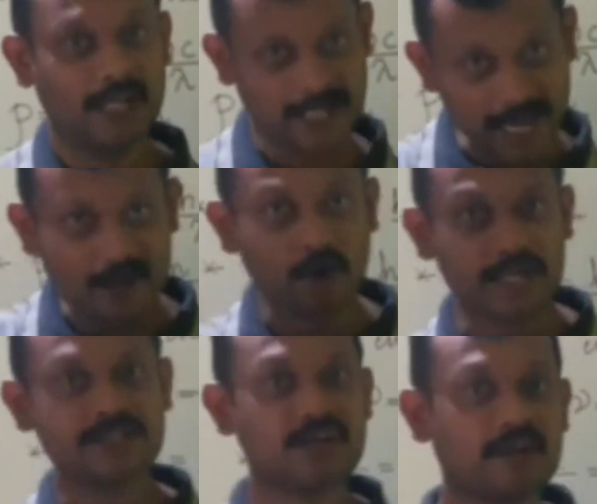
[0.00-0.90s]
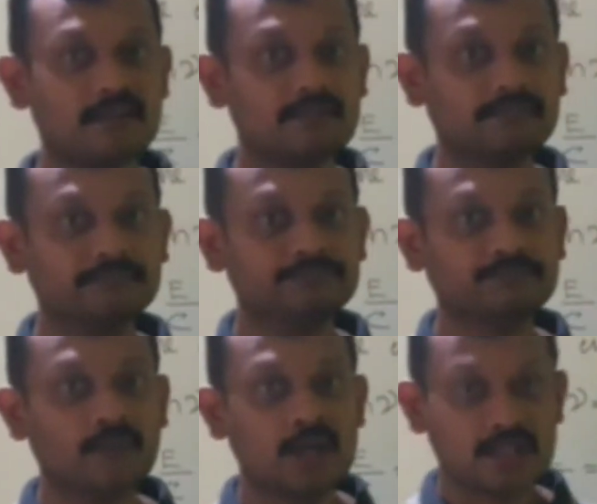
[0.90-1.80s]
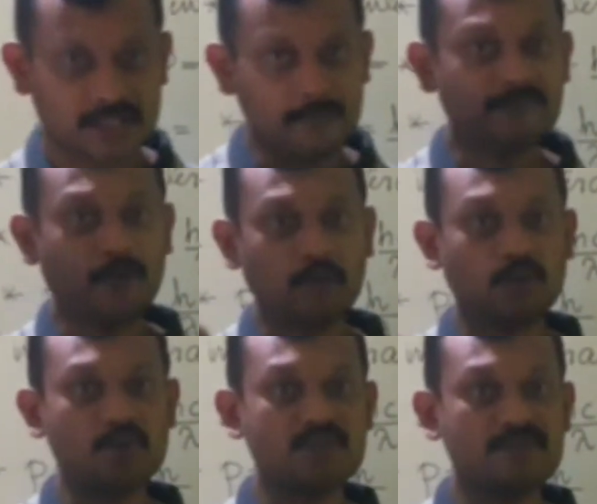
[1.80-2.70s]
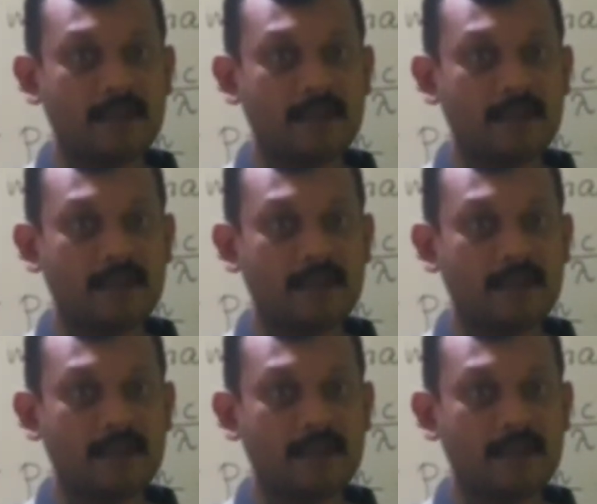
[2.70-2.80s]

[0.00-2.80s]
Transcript: In a collision, some photons